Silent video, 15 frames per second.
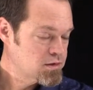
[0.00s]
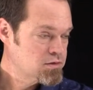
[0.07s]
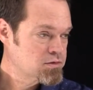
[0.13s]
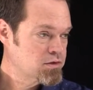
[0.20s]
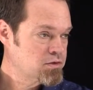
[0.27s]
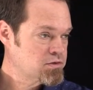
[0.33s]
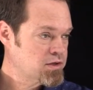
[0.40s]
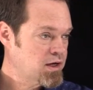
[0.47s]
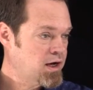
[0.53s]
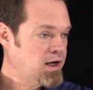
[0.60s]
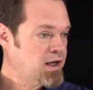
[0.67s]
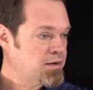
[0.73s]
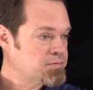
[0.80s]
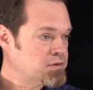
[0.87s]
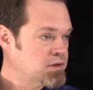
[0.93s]
So there's an
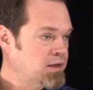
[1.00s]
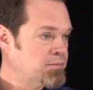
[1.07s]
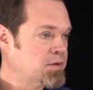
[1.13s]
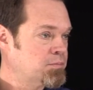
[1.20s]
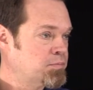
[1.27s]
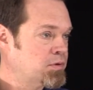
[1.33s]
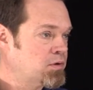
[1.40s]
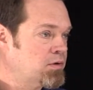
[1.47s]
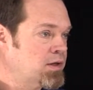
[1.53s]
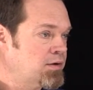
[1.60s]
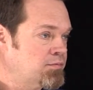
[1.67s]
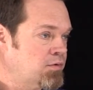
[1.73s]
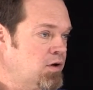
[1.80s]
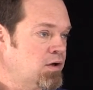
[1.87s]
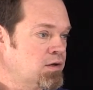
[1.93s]
IOPS limit put on
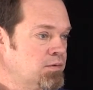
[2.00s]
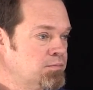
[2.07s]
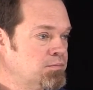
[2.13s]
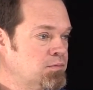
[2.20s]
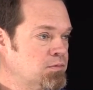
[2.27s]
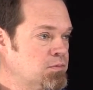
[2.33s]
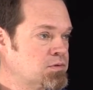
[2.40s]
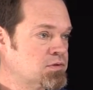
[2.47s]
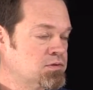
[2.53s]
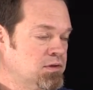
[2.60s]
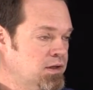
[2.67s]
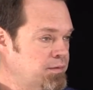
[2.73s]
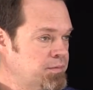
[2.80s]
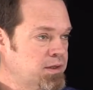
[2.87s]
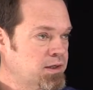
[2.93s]
that volume, which is
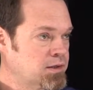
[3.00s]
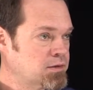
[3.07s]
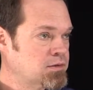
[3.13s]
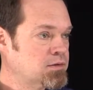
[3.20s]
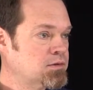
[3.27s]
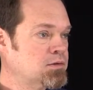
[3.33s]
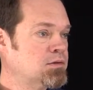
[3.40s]
limiting